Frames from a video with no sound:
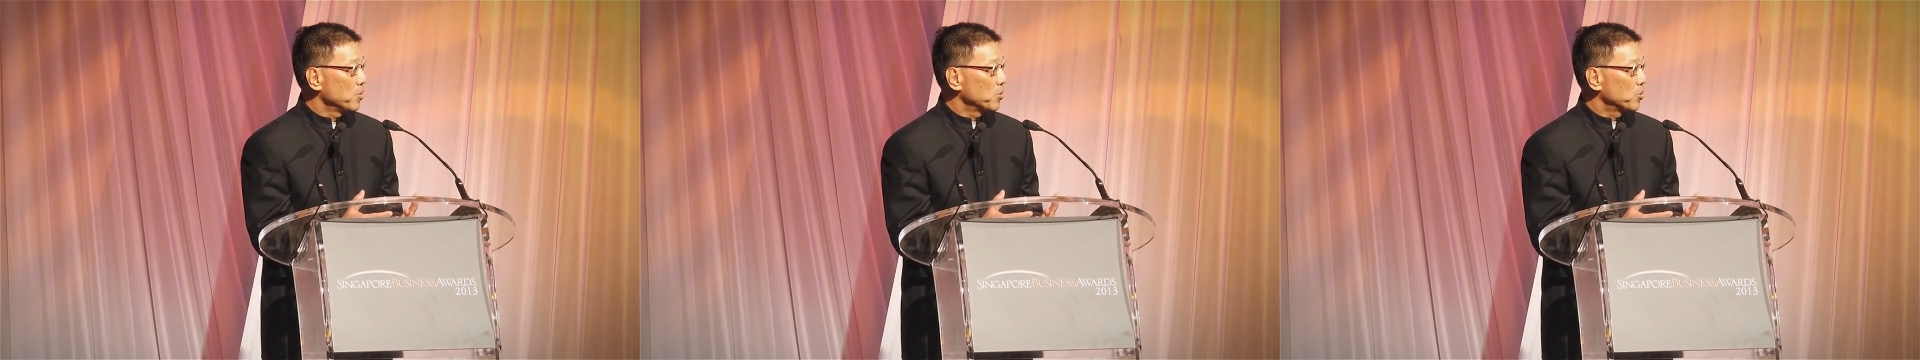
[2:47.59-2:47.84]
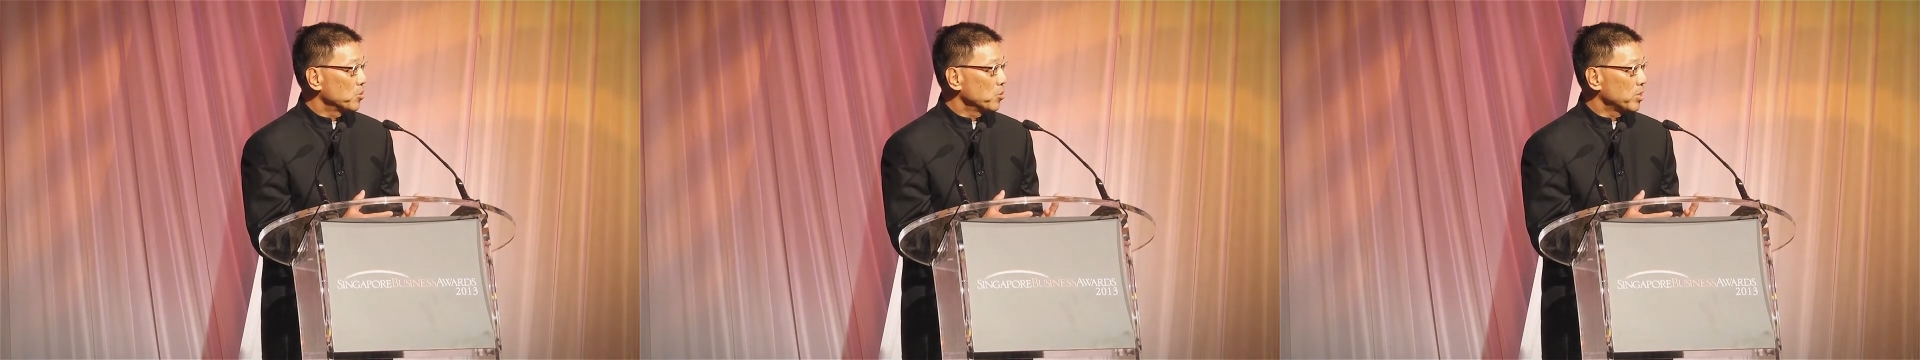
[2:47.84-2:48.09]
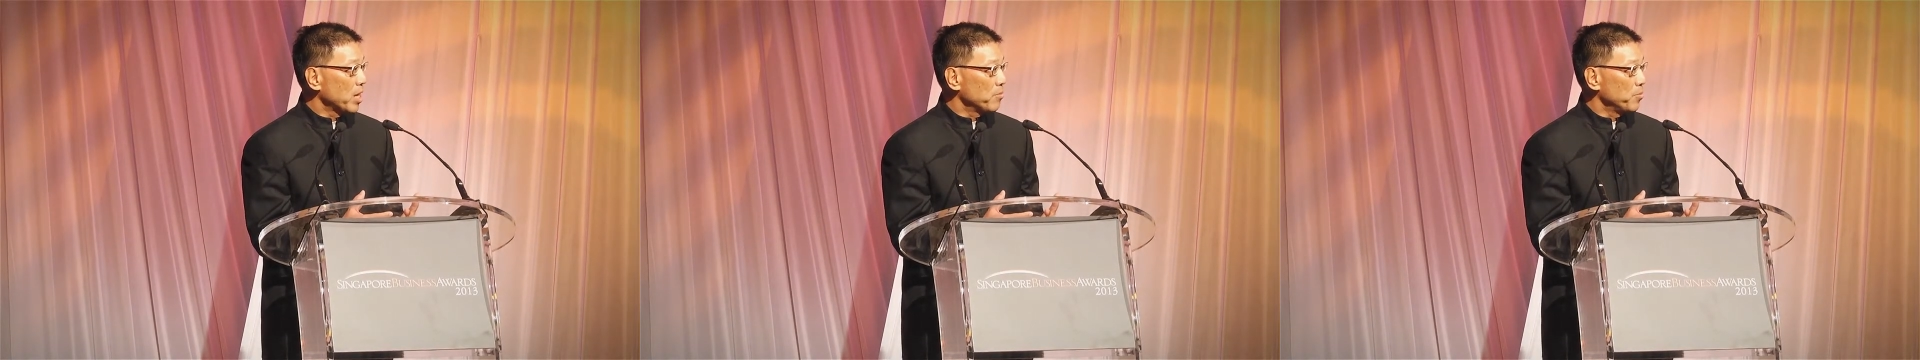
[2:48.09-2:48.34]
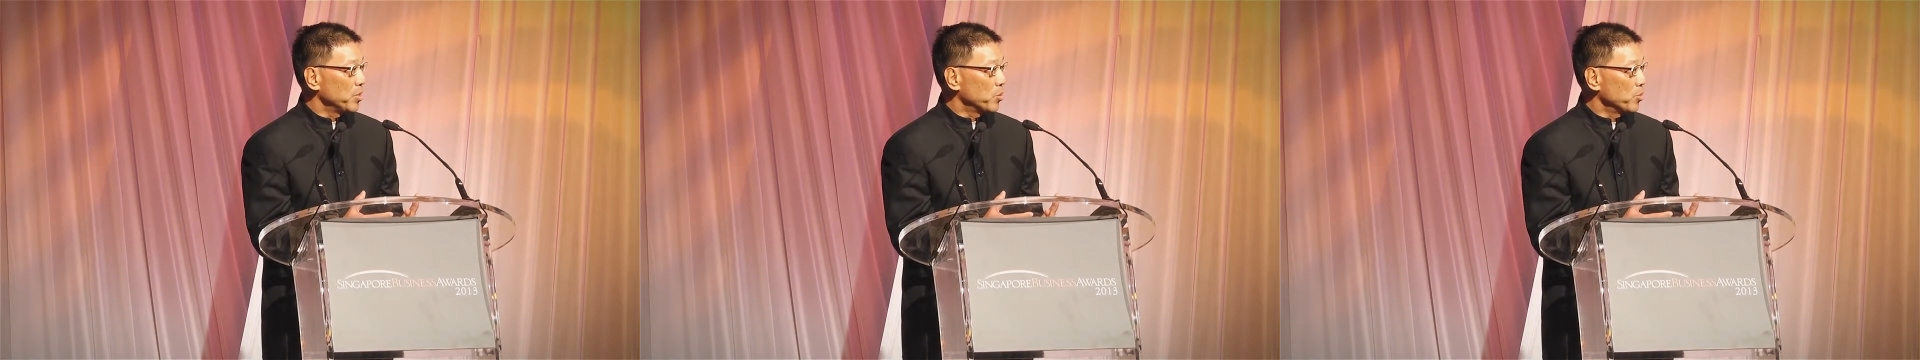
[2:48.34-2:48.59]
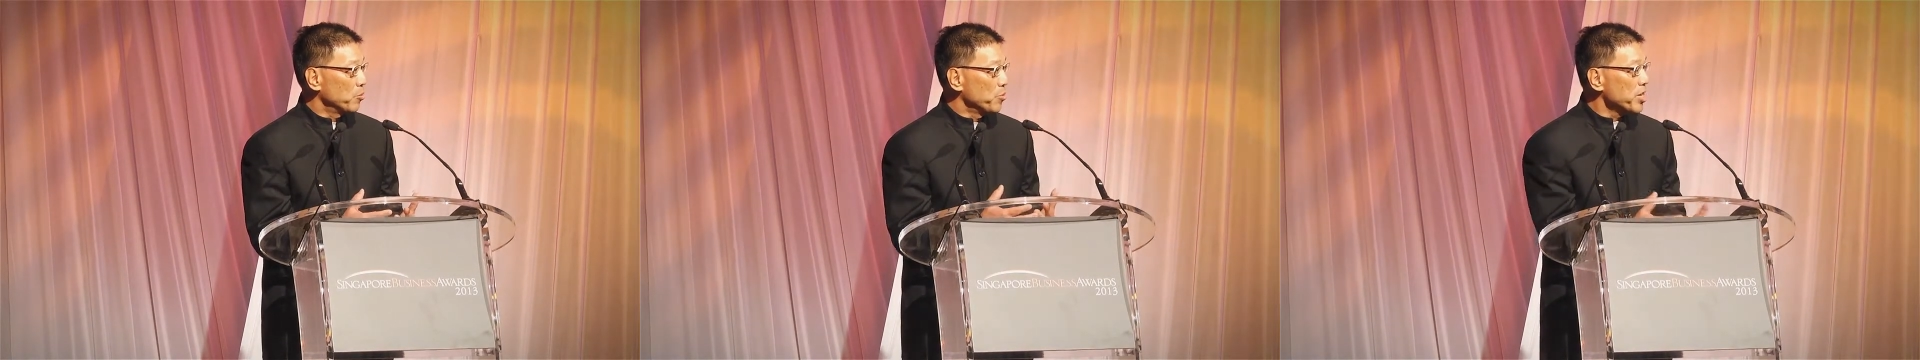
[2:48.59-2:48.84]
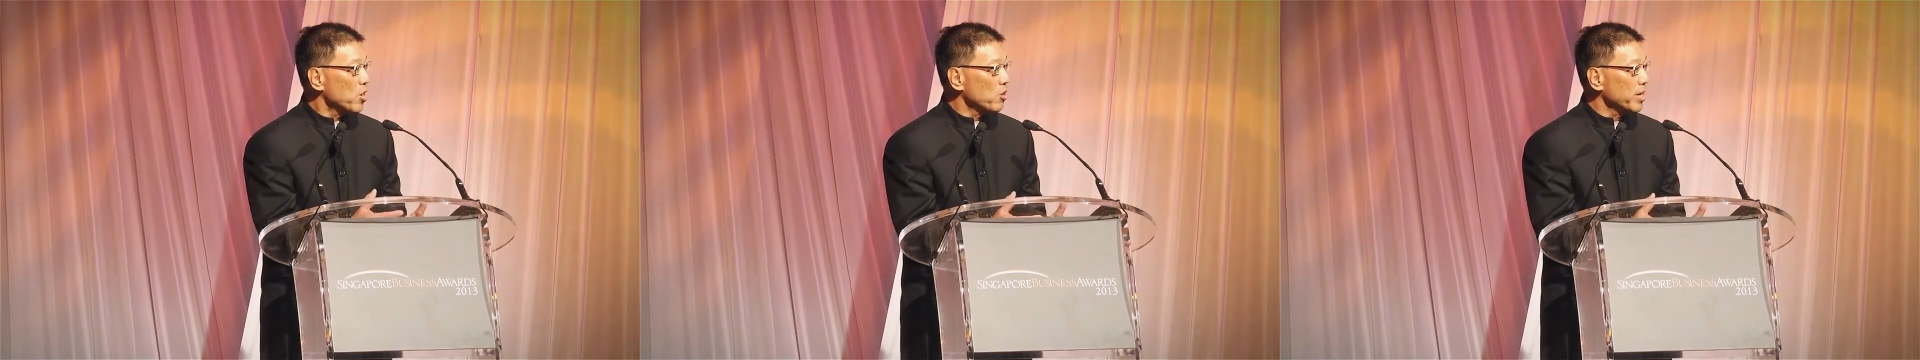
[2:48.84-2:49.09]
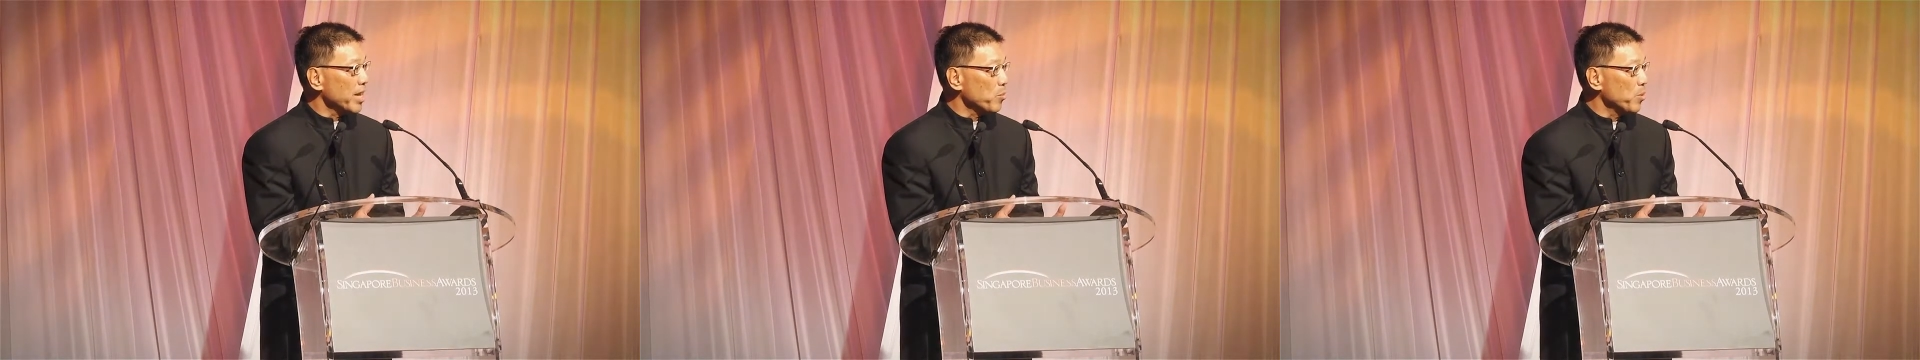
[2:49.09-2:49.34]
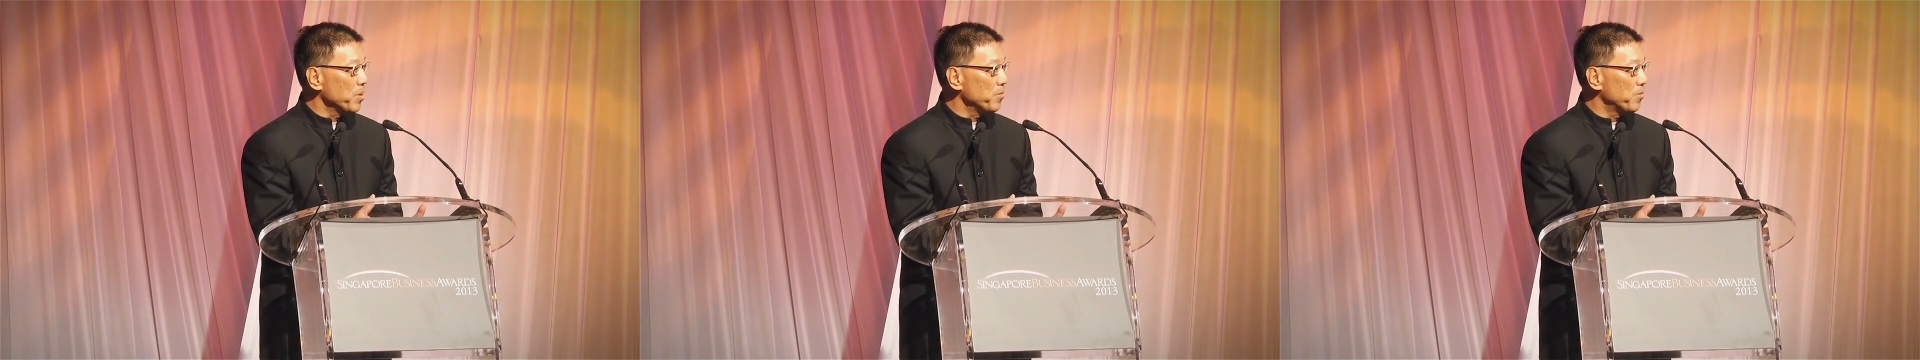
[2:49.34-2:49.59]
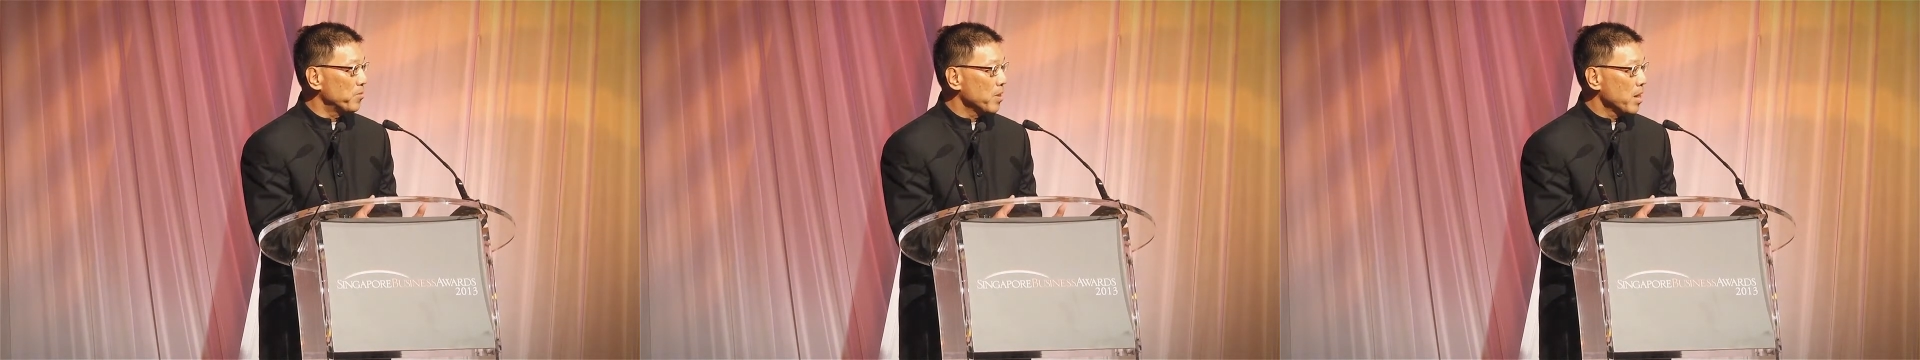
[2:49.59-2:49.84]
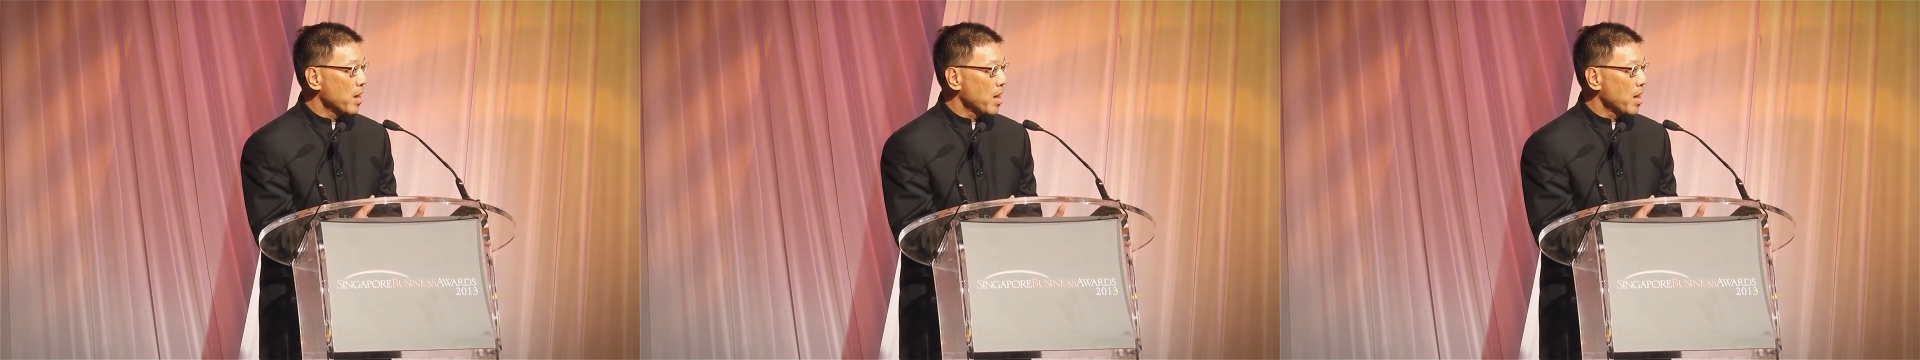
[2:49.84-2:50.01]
so that we could reconnect with